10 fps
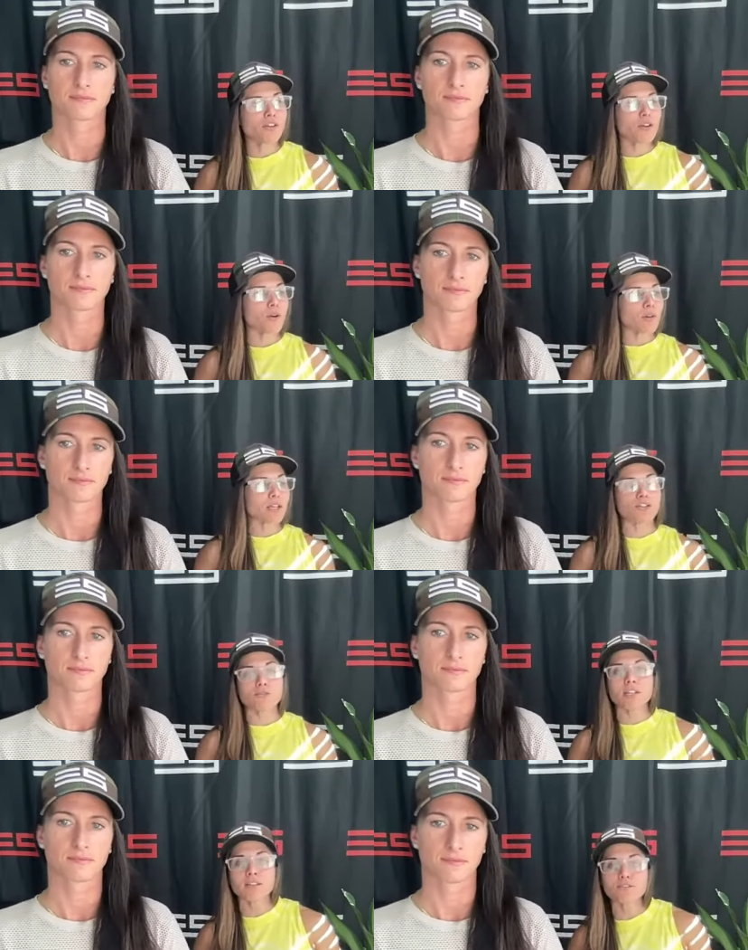Speaker 1: you know, like
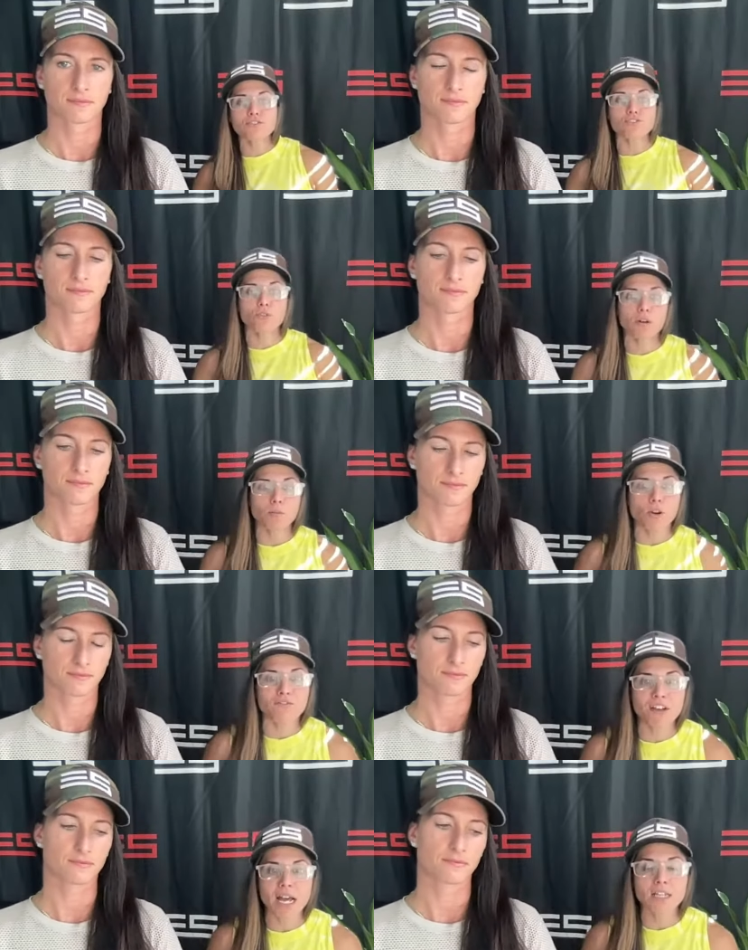you tend to store
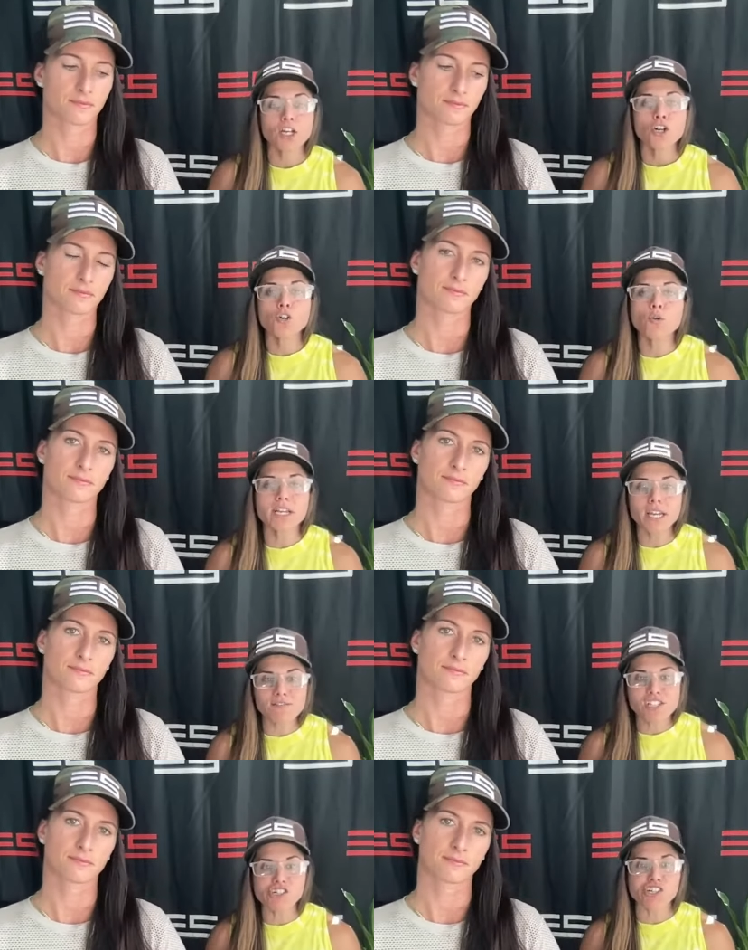more fat. Who
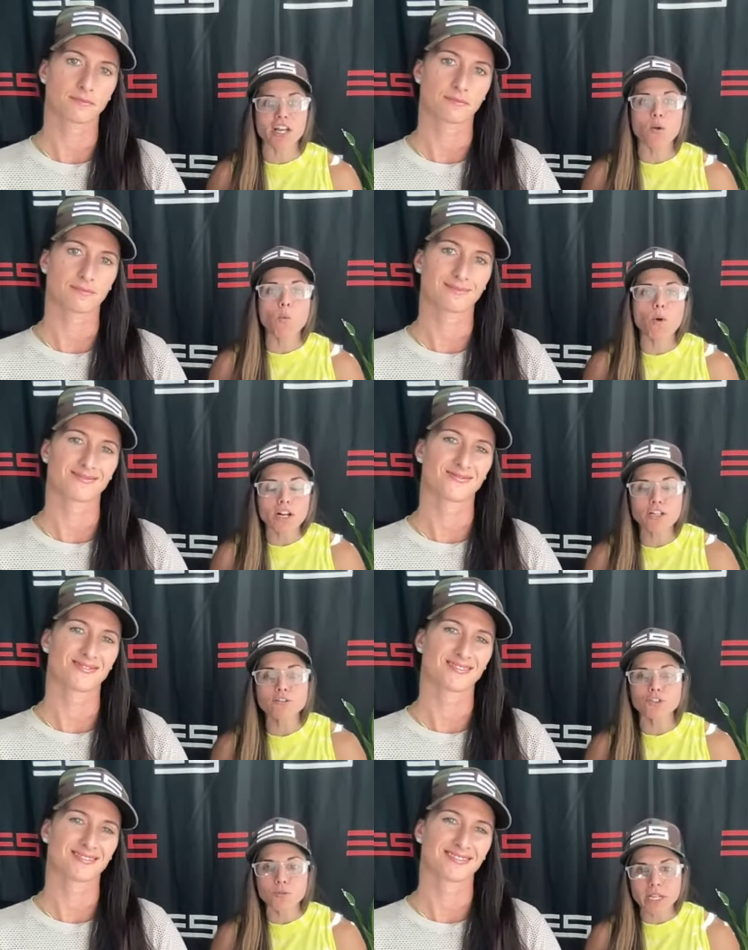gives a shit? What are
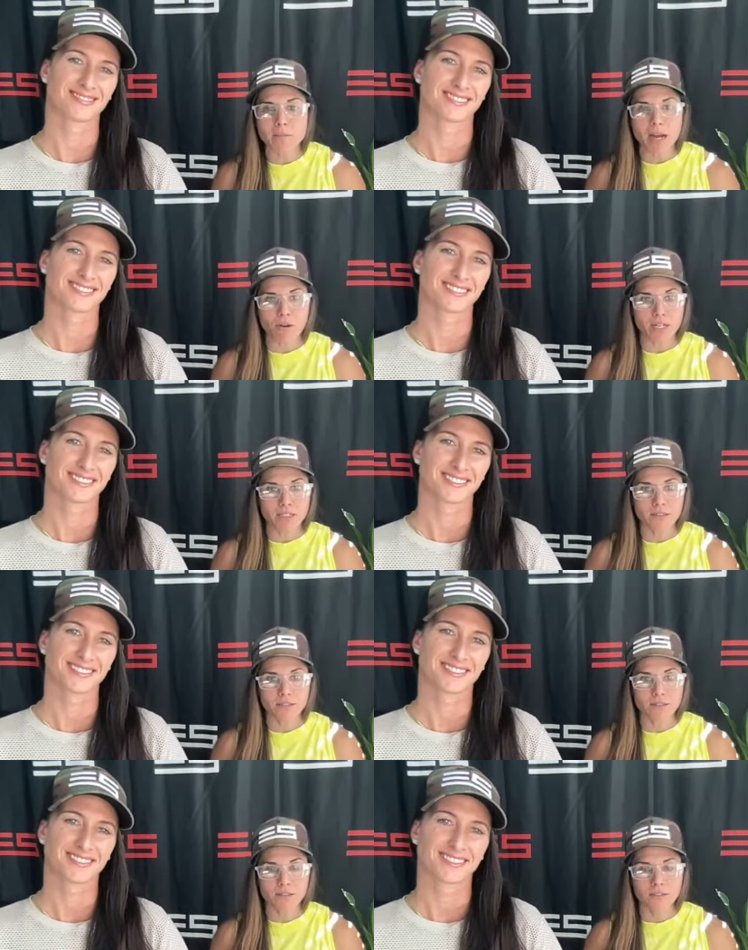you doing about it?
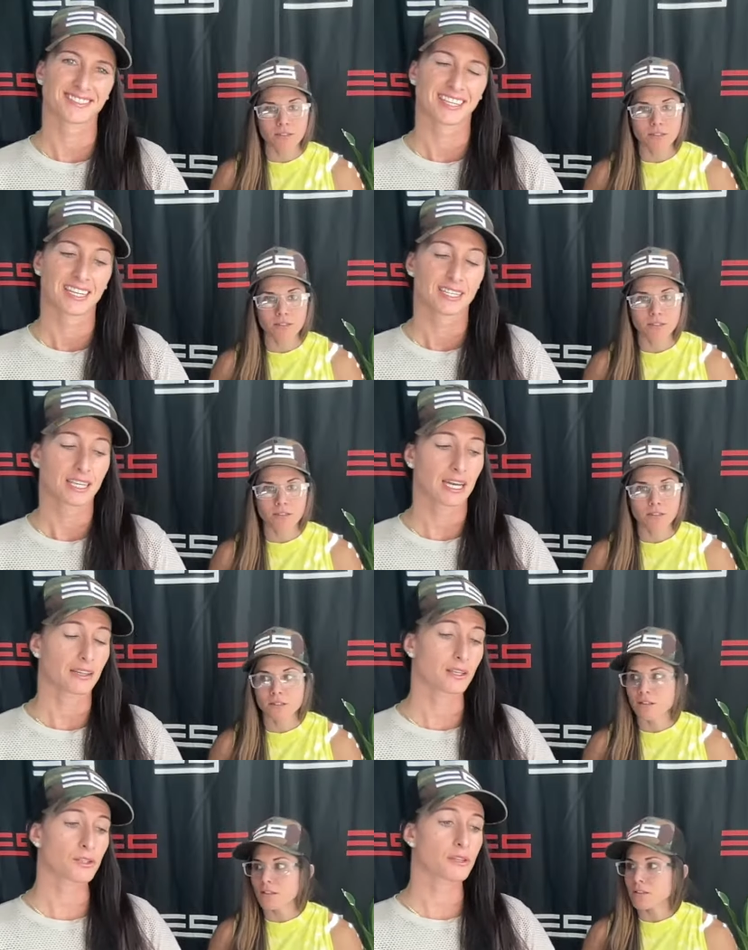
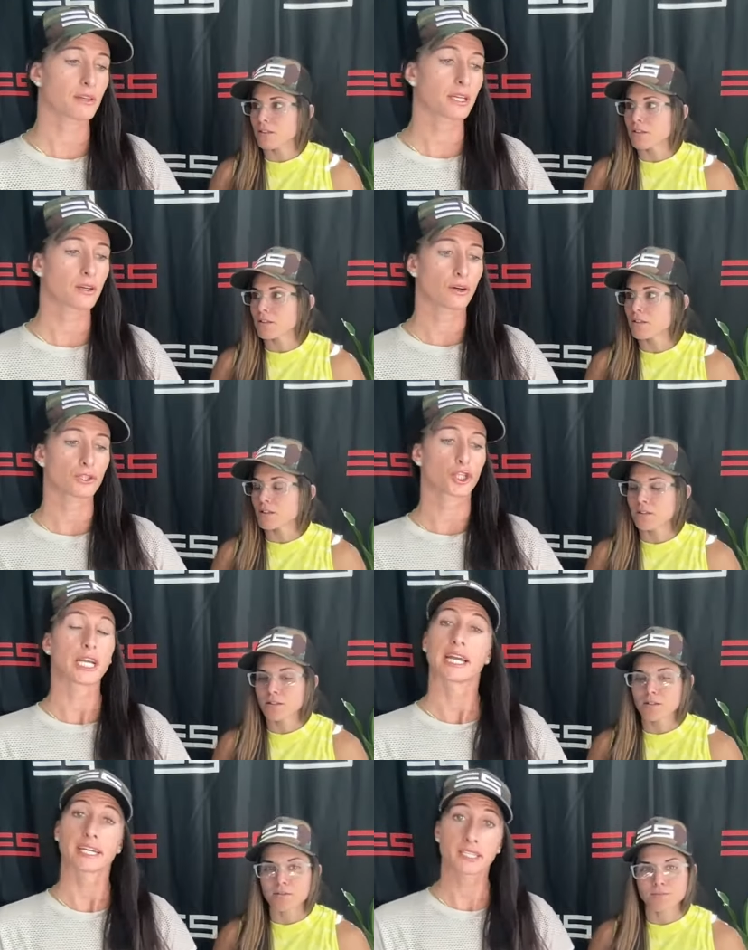
Speaker 2: Yeah, there's a thing called
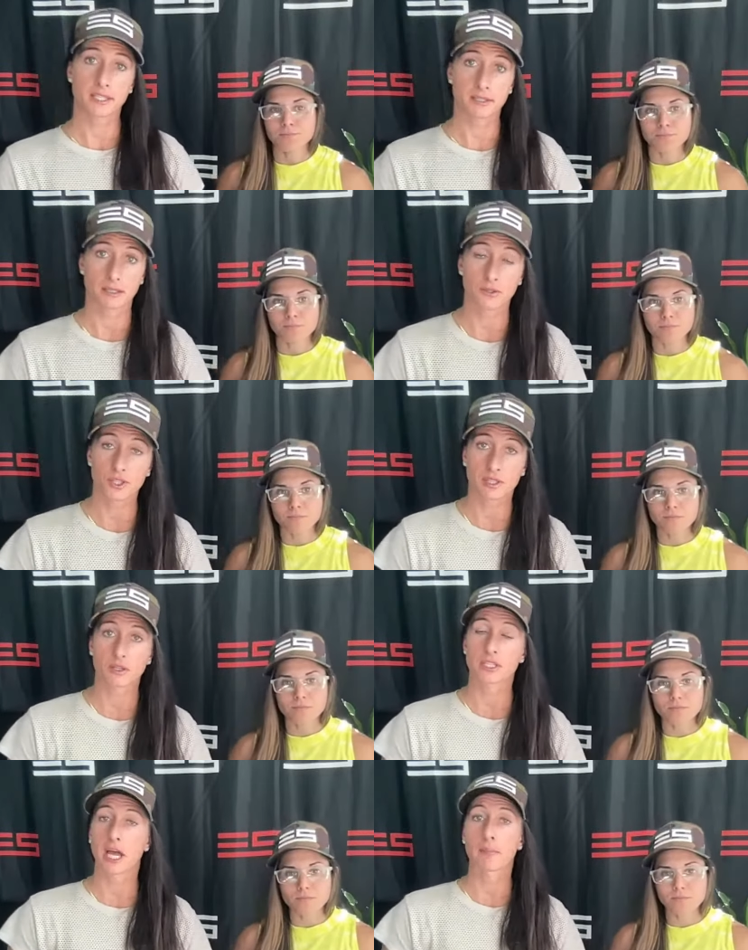genetics and there's a
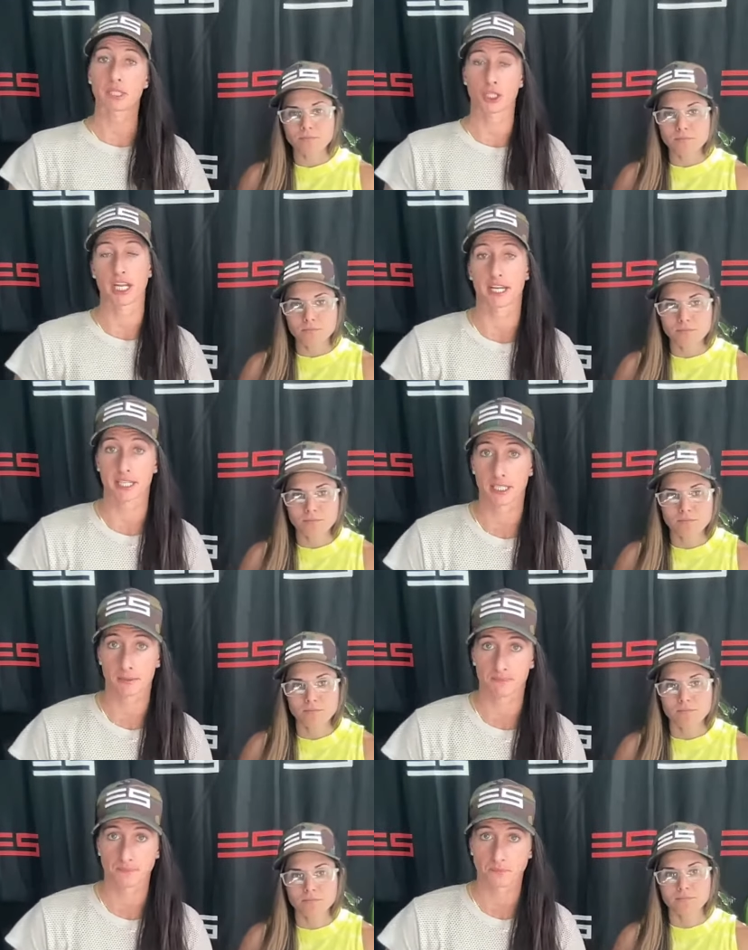thing called
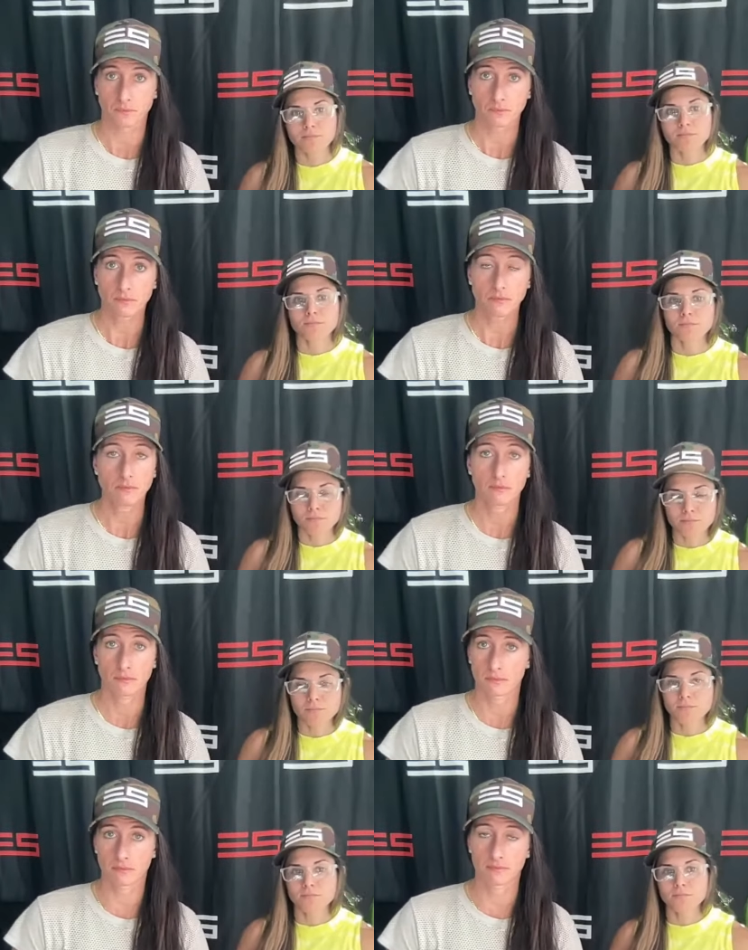epigenetics
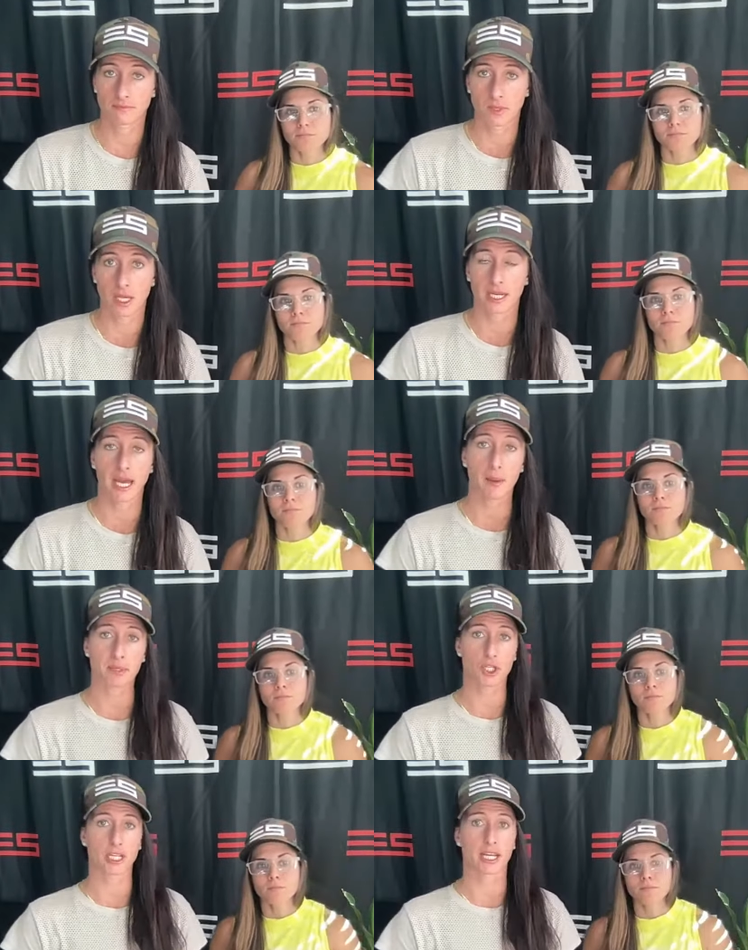and
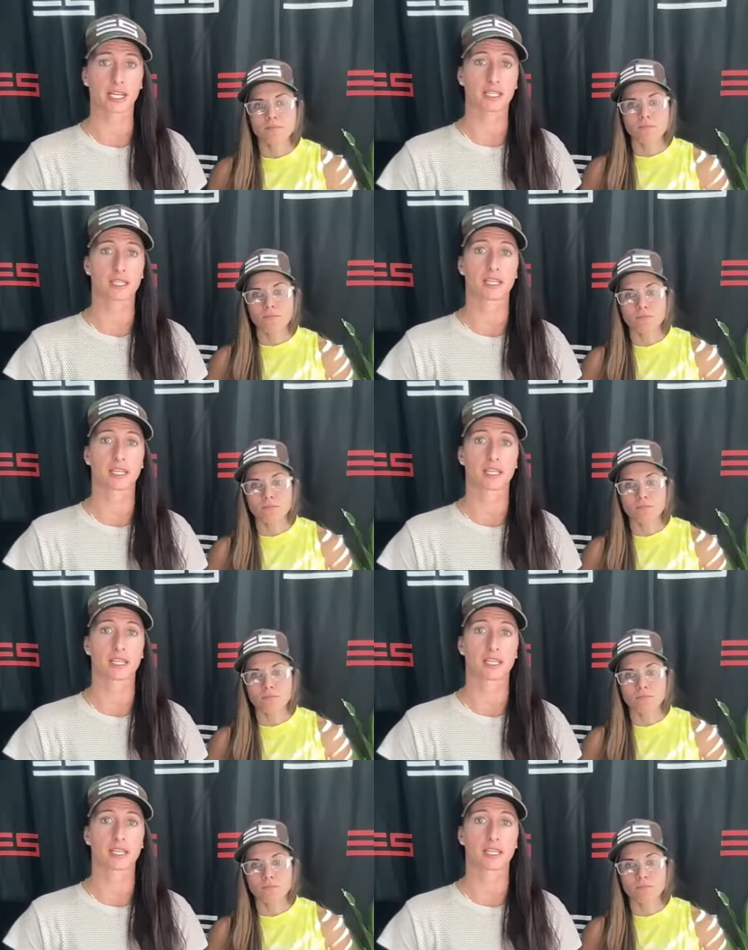epigenetics